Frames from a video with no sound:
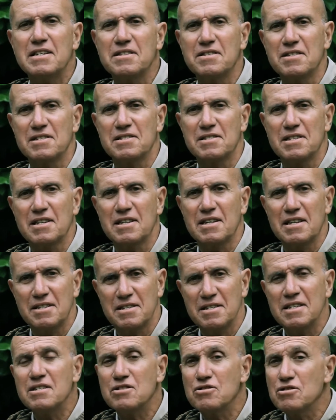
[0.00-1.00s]
interesting and
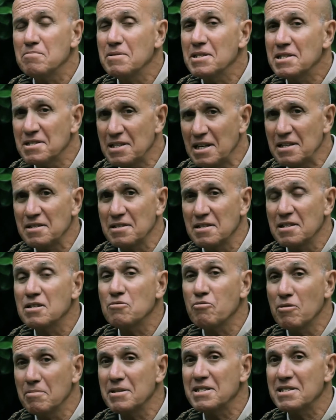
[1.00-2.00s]
needs to be studied it
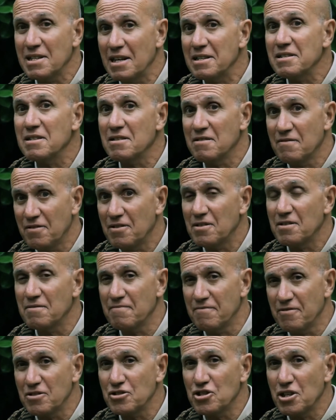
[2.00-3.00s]
will be studied for,
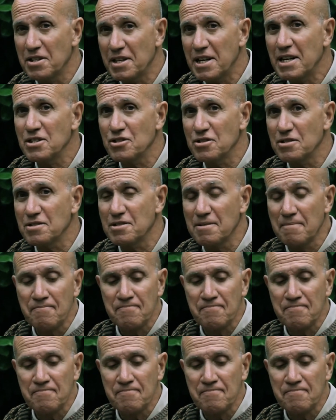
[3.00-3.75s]
for generations